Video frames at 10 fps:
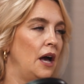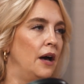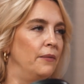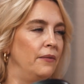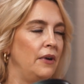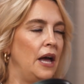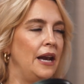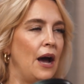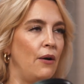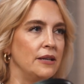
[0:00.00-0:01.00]
And
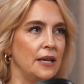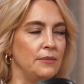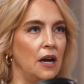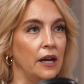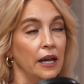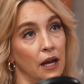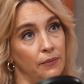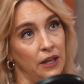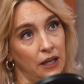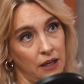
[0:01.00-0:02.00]
now as I'm talking,
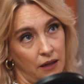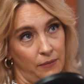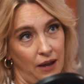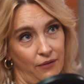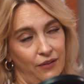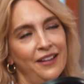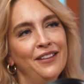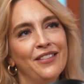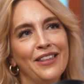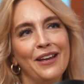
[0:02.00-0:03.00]
I'm thinking about
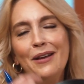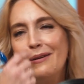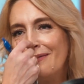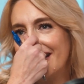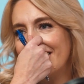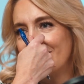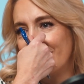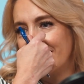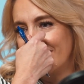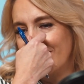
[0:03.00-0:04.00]
my kids
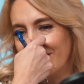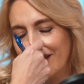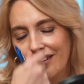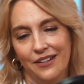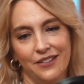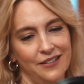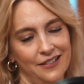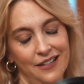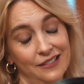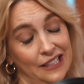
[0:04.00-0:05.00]
wanted to go on roller coasters,
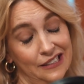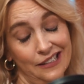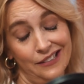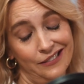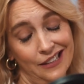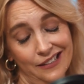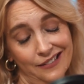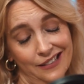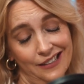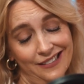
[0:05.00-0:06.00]
and I was like, no, we're not
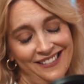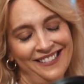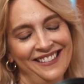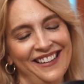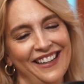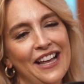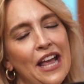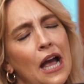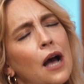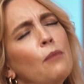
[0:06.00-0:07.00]
doing
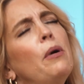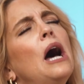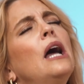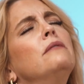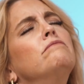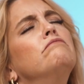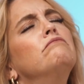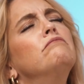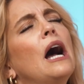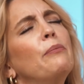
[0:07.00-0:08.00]
that. But
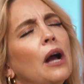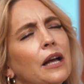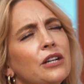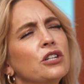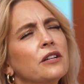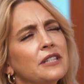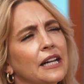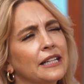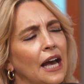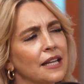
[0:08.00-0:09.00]
I probably should have
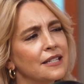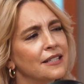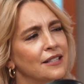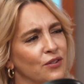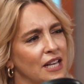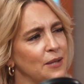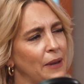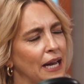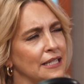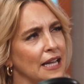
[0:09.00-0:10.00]
said yes. So that's a
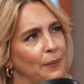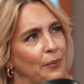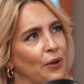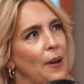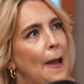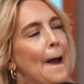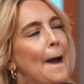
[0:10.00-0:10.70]
bad example.